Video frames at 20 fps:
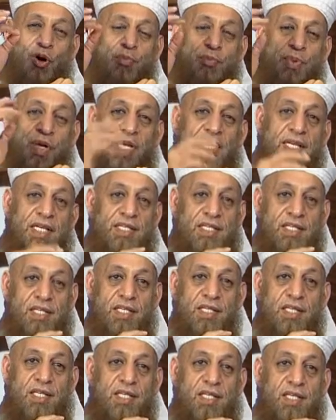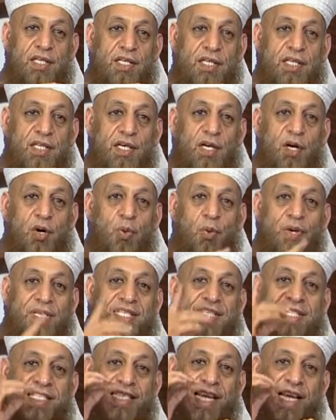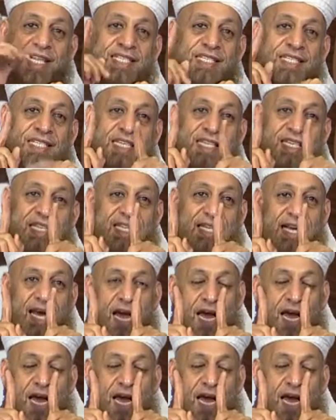bees with sensory